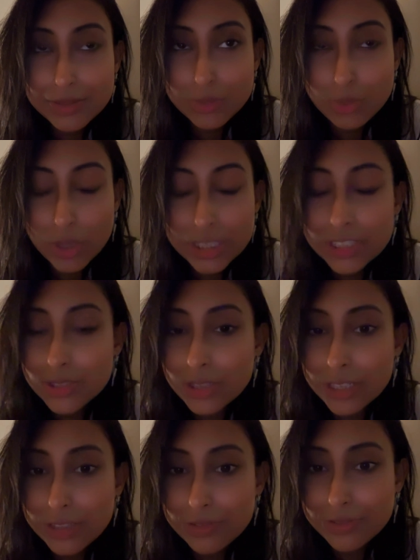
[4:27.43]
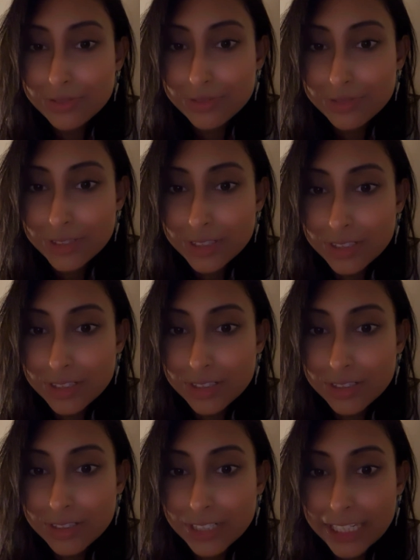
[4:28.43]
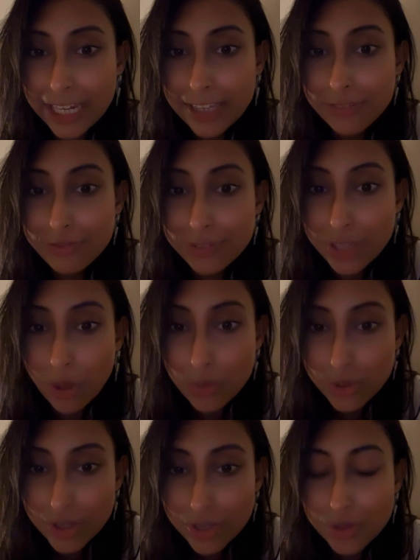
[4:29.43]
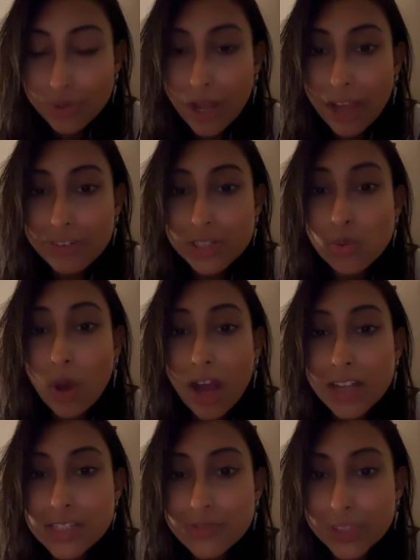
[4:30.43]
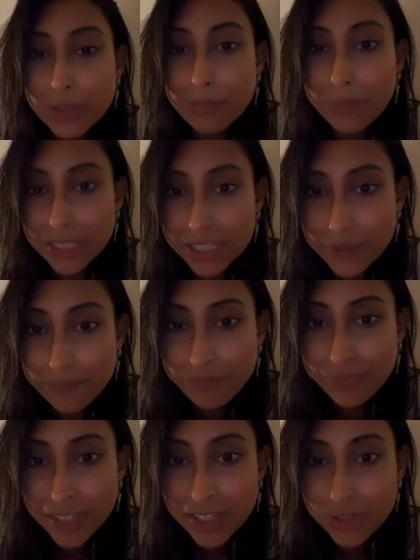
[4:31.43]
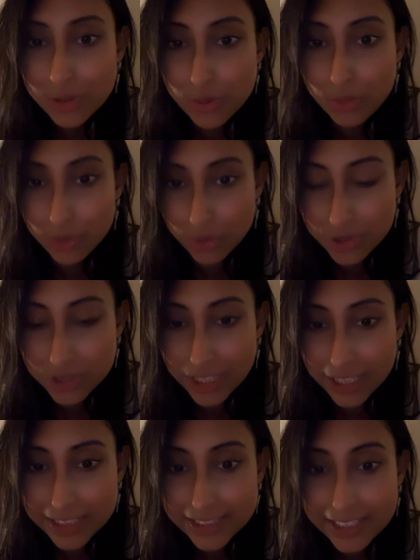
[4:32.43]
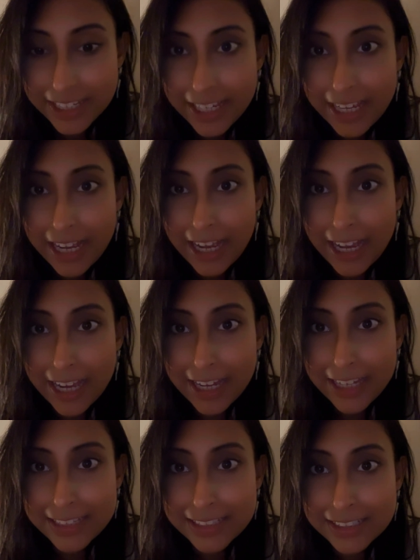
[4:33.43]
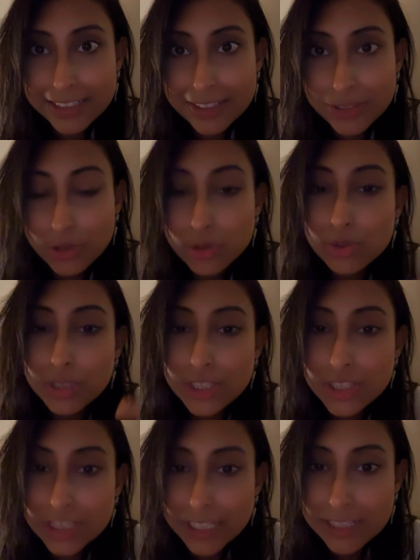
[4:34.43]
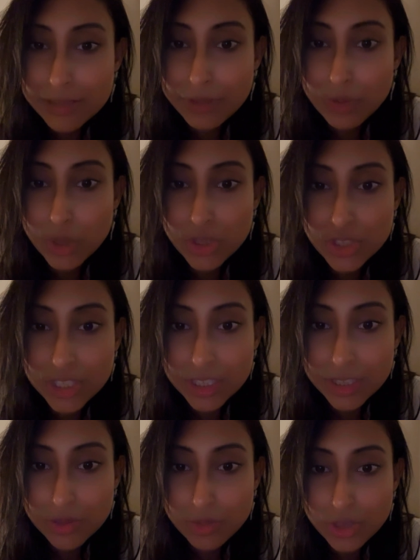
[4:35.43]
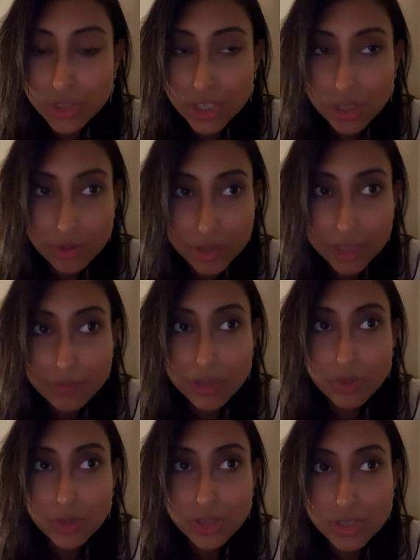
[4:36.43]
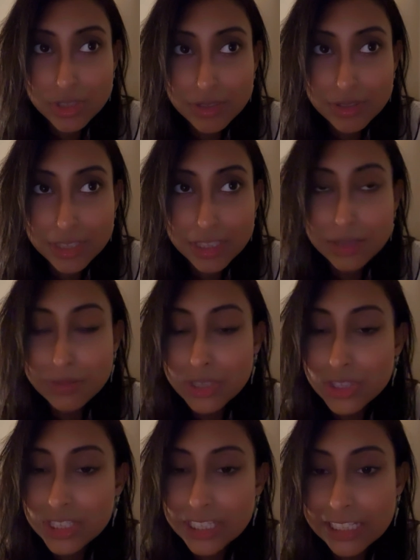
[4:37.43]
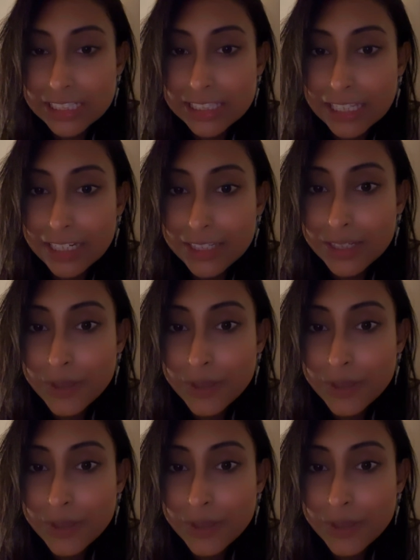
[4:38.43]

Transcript: wanted to live her life without having to ask for the money to do those things. And so today she tells me, when she looks at me, when she sees me, she tells that